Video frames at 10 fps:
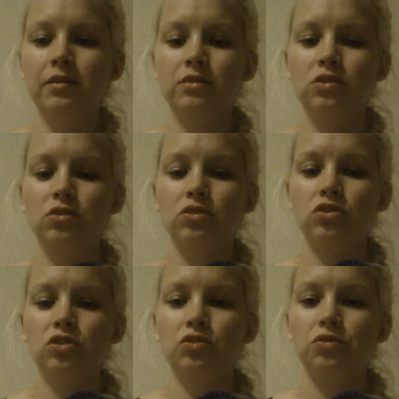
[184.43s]
So you could
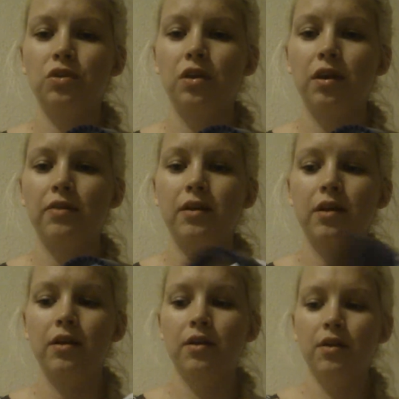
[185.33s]
just screw it on
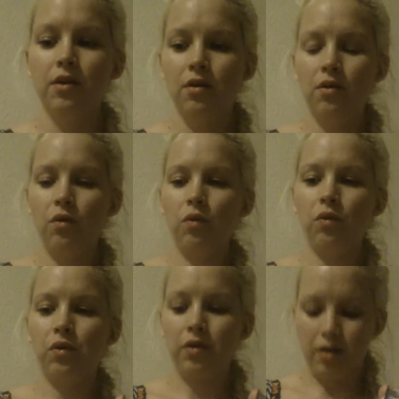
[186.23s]
there,
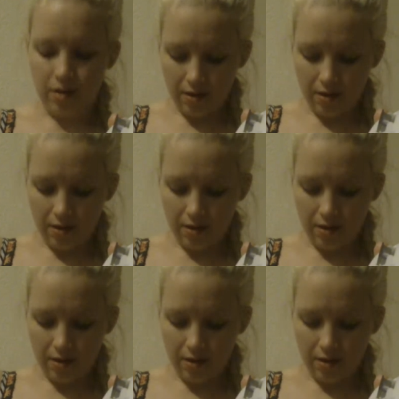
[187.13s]
or